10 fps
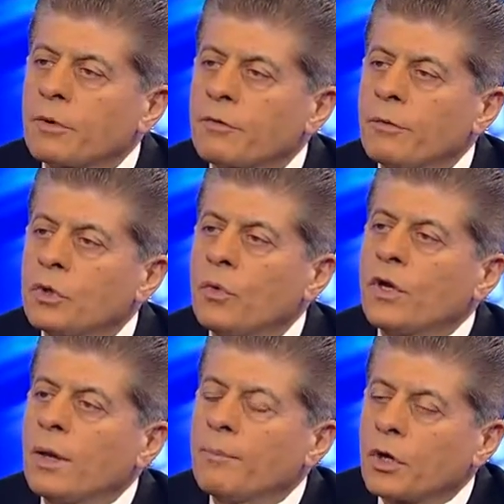keeper from
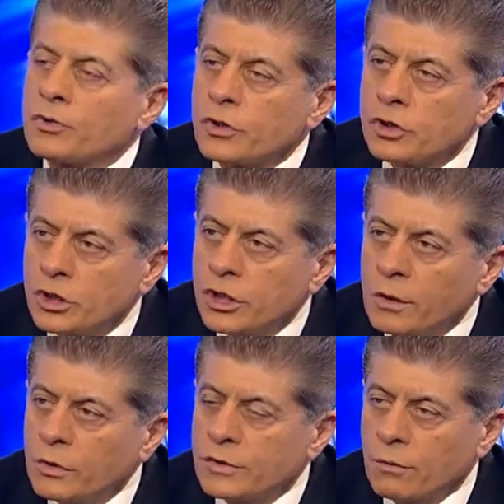doing it because
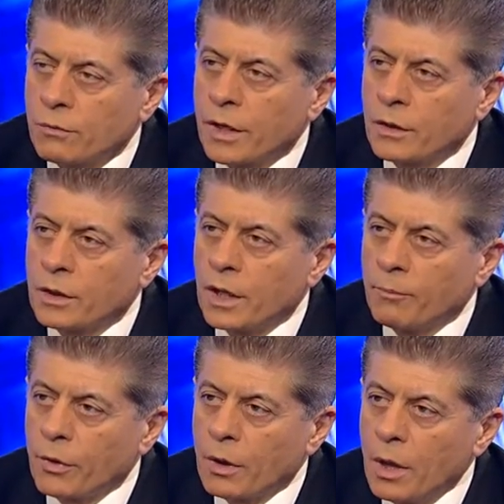she was the record
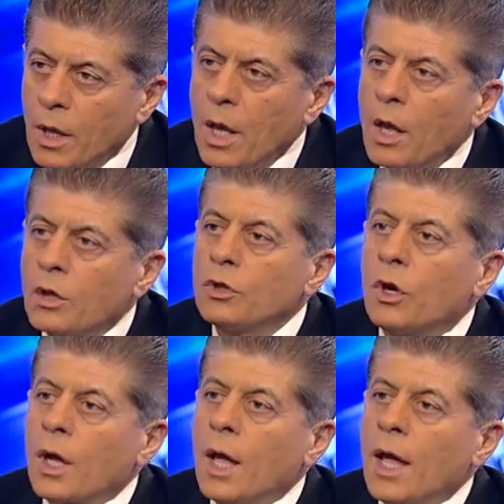keeper.
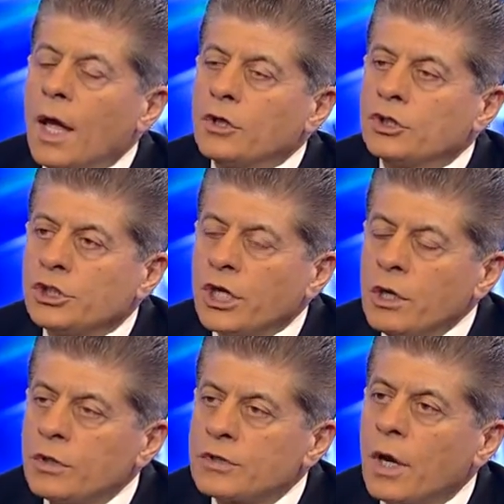Look, she
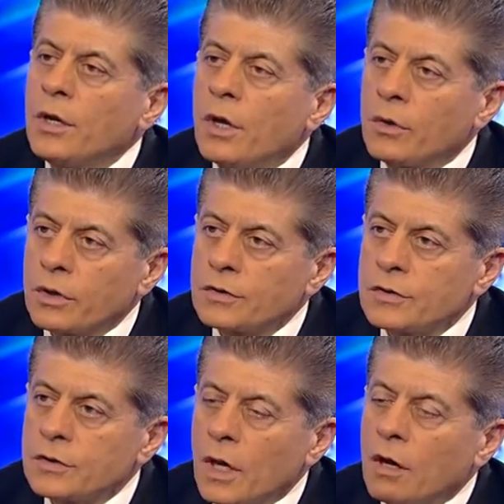was on
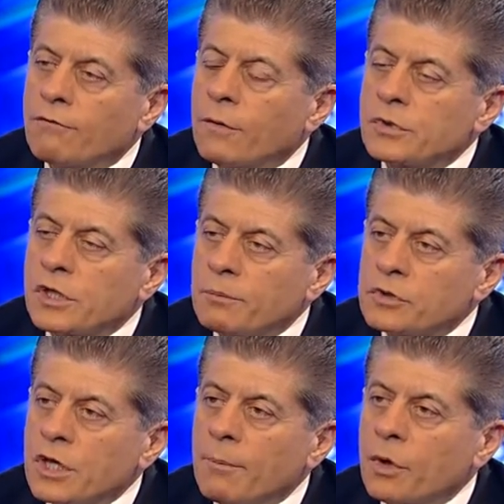notice from
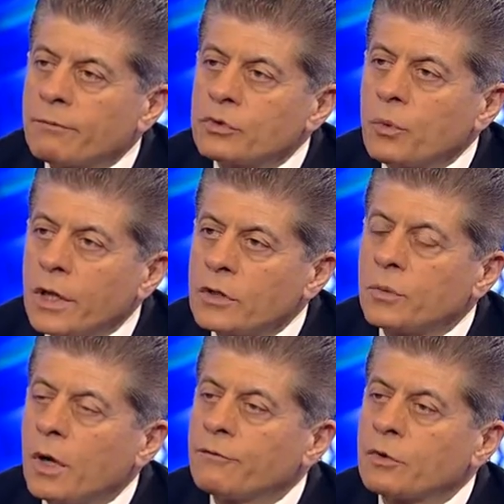September of
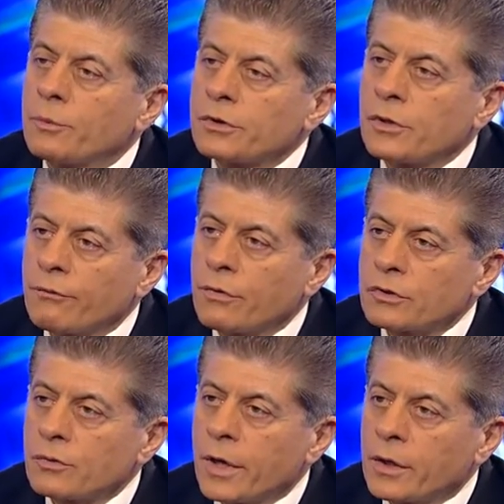2012 to preserve
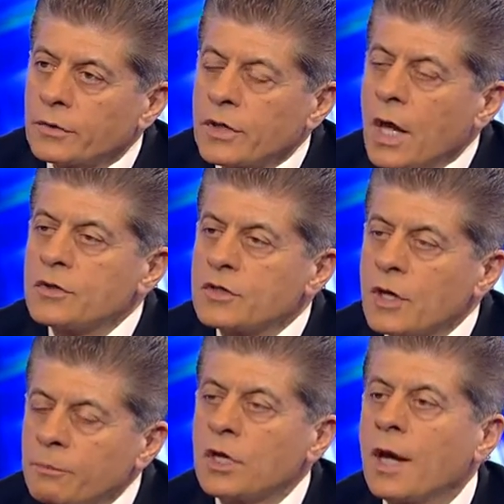those records.
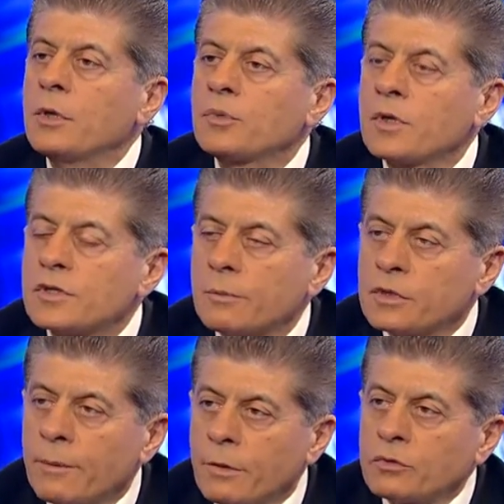Sometime between
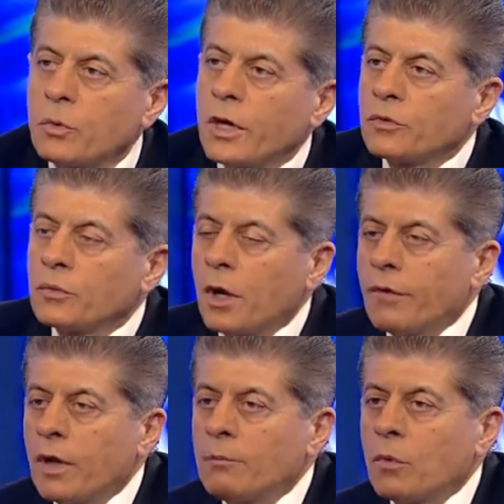September of
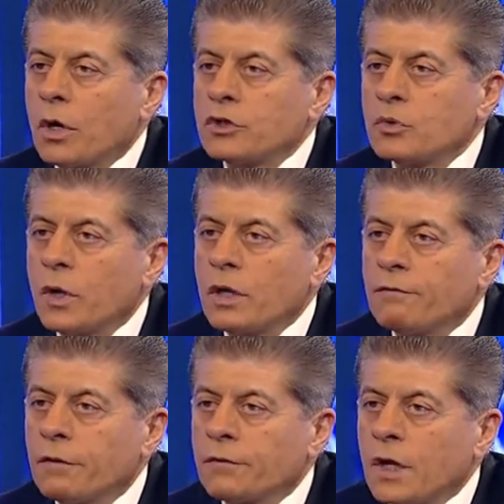2012 and March
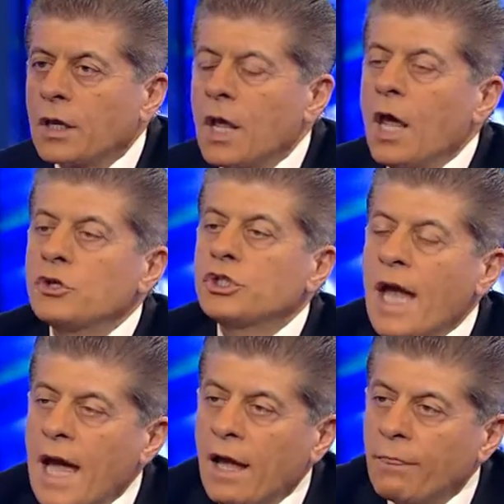2015, she
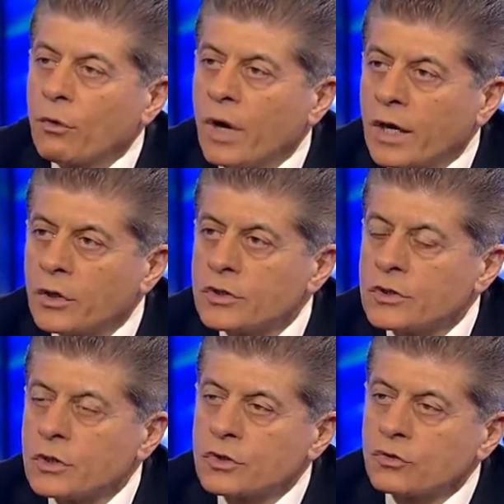had the
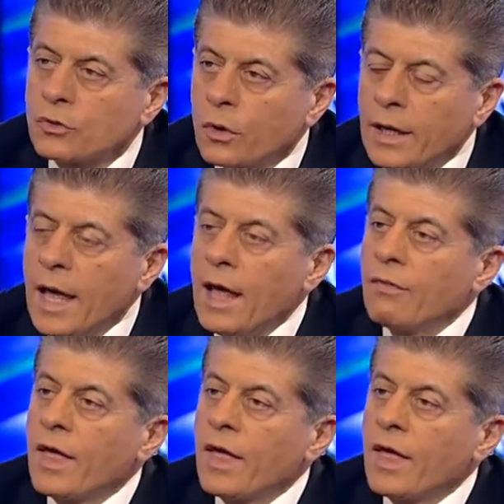records destroyed.